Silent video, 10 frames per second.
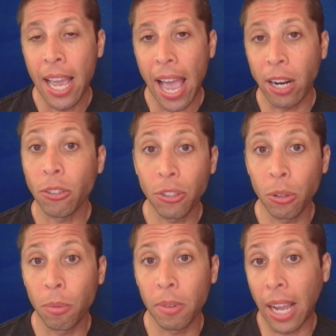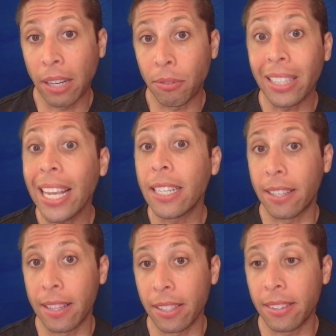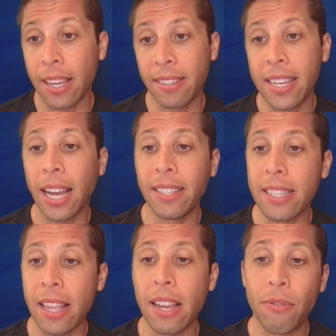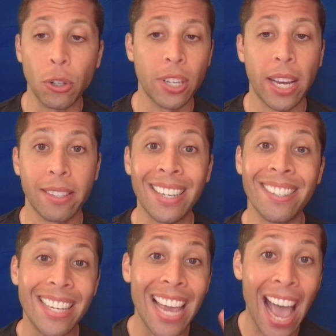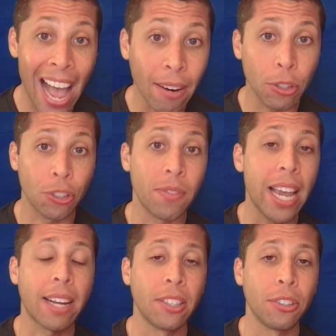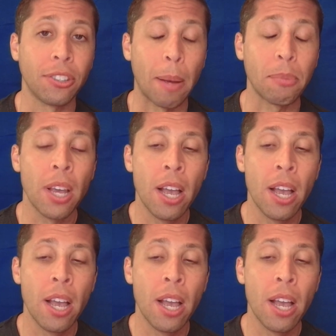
And also, kind of related to this, is the idea that a vertex is the average of the x-intercepts.